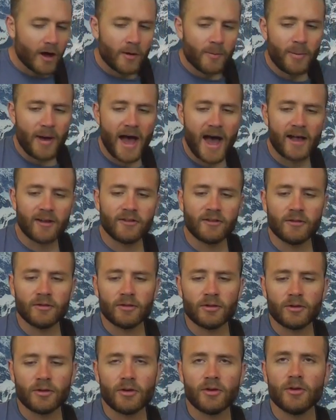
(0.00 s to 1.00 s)

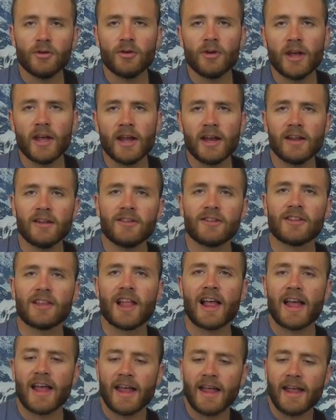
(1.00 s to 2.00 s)
Passing through and it's
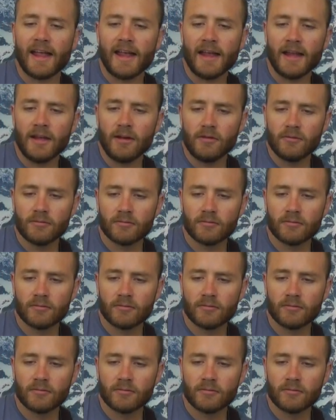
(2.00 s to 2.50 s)
late.